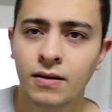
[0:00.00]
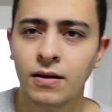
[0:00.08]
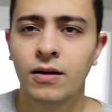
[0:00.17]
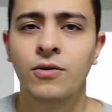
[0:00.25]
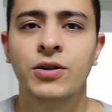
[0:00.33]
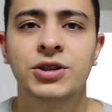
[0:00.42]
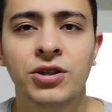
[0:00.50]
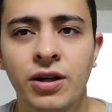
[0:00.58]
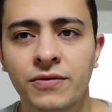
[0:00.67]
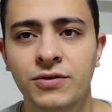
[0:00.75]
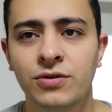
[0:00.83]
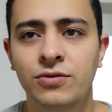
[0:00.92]
Now what you
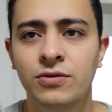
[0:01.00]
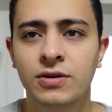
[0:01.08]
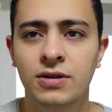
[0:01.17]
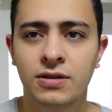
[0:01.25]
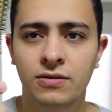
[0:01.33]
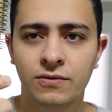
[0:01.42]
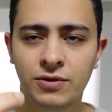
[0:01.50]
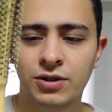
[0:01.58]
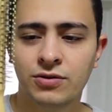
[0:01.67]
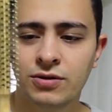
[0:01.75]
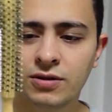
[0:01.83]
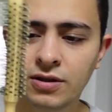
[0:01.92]
have to do is, when you
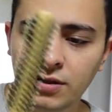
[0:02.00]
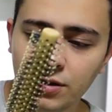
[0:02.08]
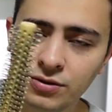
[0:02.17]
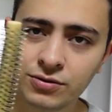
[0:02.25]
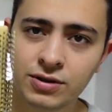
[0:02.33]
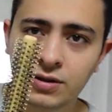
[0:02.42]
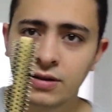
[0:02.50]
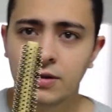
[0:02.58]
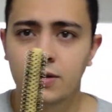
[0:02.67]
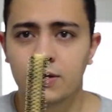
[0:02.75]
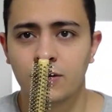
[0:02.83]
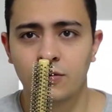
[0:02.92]
start using
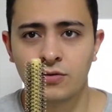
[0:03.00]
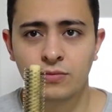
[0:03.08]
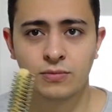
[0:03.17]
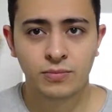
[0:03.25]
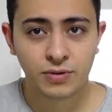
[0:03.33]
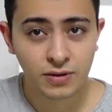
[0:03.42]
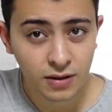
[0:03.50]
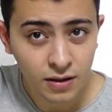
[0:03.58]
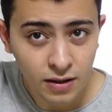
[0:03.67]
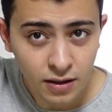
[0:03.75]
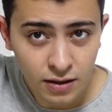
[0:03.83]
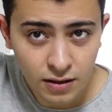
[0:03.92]
this comb,
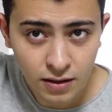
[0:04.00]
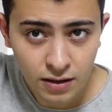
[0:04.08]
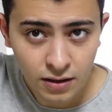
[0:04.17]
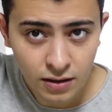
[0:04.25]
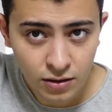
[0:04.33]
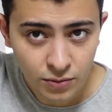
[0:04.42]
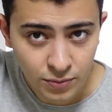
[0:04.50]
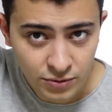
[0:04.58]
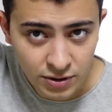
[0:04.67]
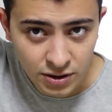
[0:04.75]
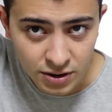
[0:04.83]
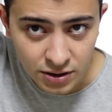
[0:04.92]
you put
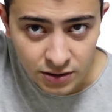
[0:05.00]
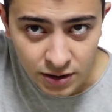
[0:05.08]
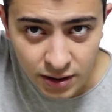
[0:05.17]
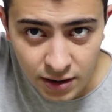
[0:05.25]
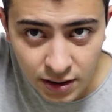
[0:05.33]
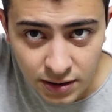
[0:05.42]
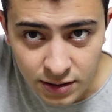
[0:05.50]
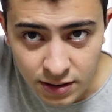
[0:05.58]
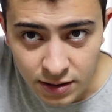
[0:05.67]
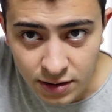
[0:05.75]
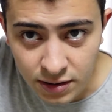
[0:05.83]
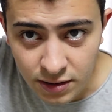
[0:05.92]
it in your hair and
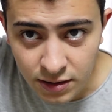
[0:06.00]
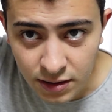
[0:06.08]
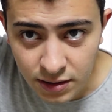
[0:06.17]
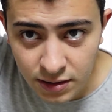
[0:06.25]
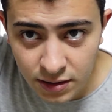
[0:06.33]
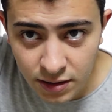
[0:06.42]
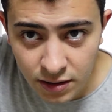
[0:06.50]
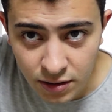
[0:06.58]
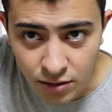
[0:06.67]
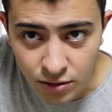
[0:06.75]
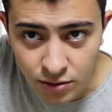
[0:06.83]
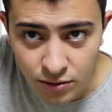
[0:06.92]
then you just
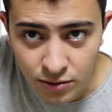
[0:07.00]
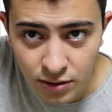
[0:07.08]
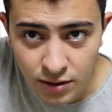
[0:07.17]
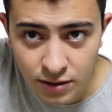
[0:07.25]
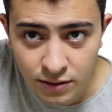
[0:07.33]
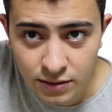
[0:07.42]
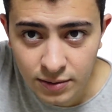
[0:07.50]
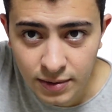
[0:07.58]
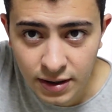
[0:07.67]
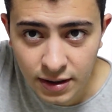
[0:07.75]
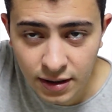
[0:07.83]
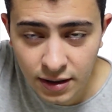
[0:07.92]
roll it to the
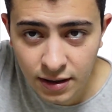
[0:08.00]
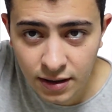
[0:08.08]
back,